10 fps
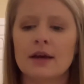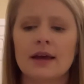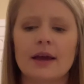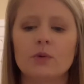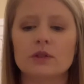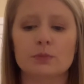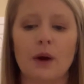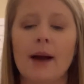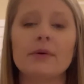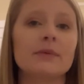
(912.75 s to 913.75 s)
It was
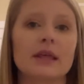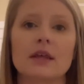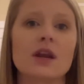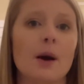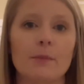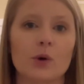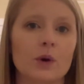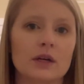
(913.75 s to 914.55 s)
probably the #1